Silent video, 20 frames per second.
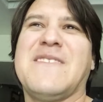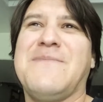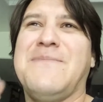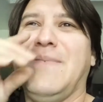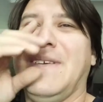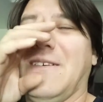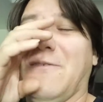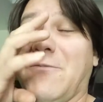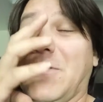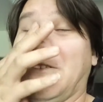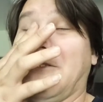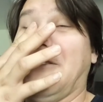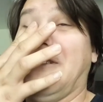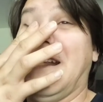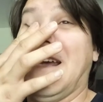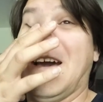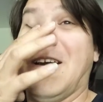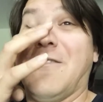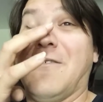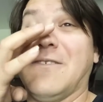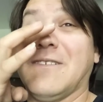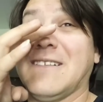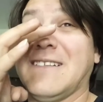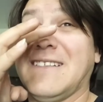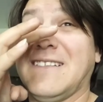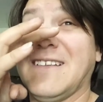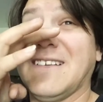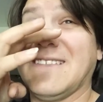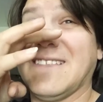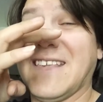being winter now,
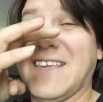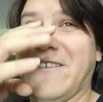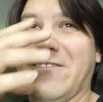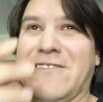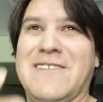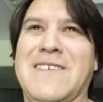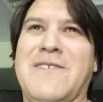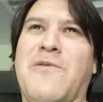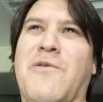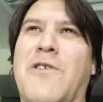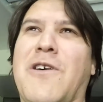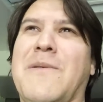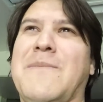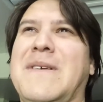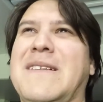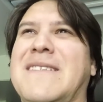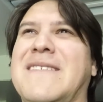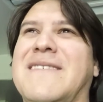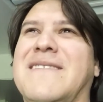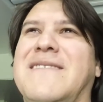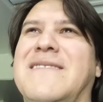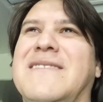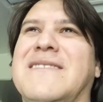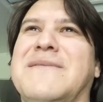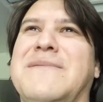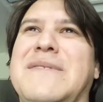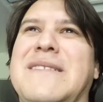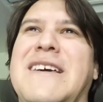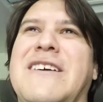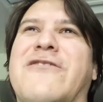it doesn't get really warm until a
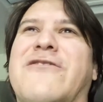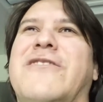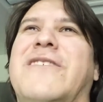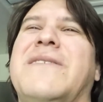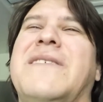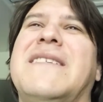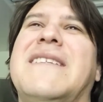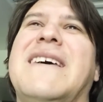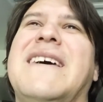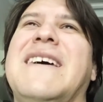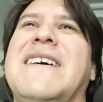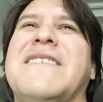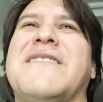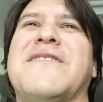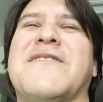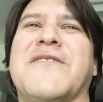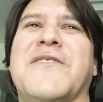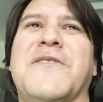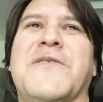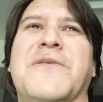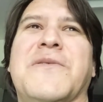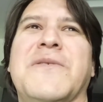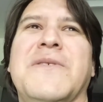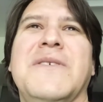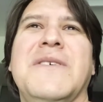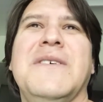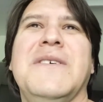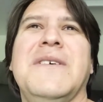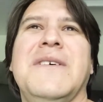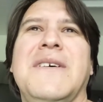little bit later on the day, so
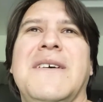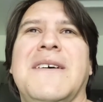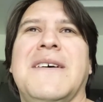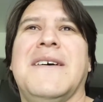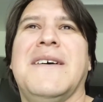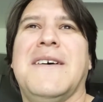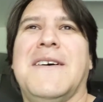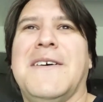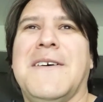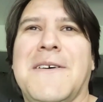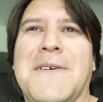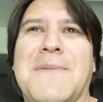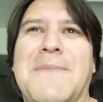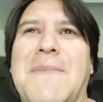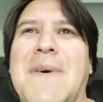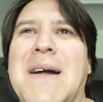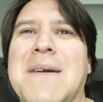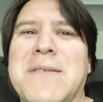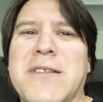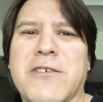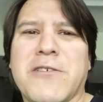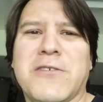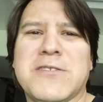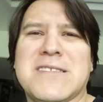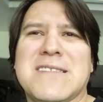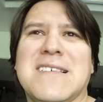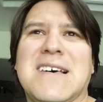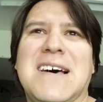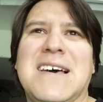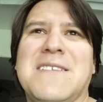um, I'm gonna go
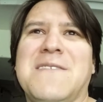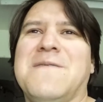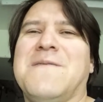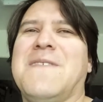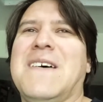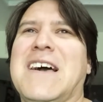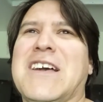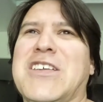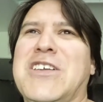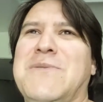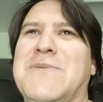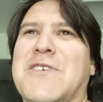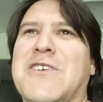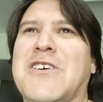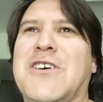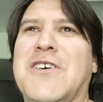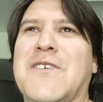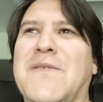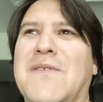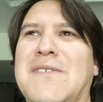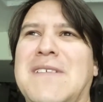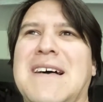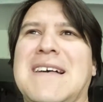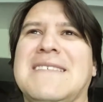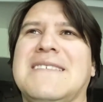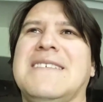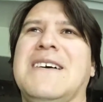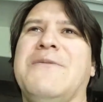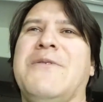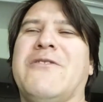outside and vacuum the car for
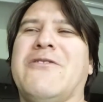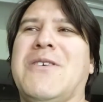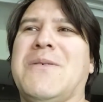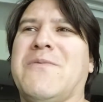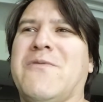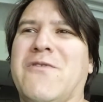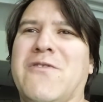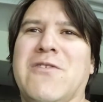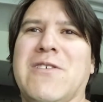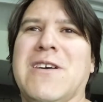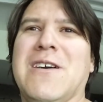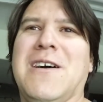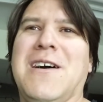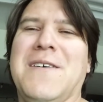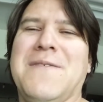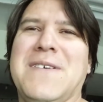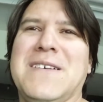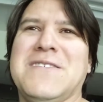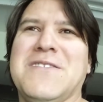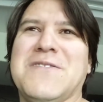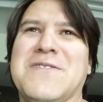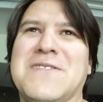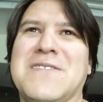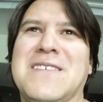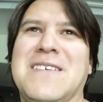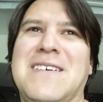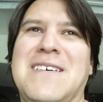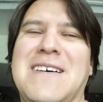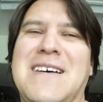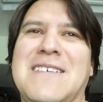last time. We dropped Rory off, as
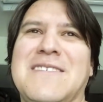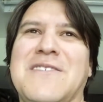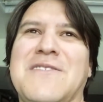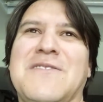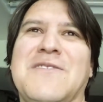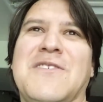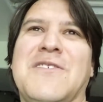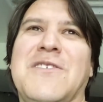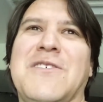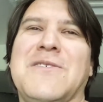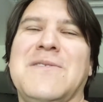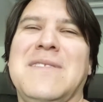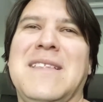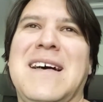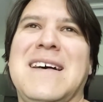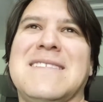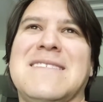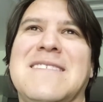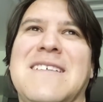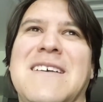you uh, as you heard last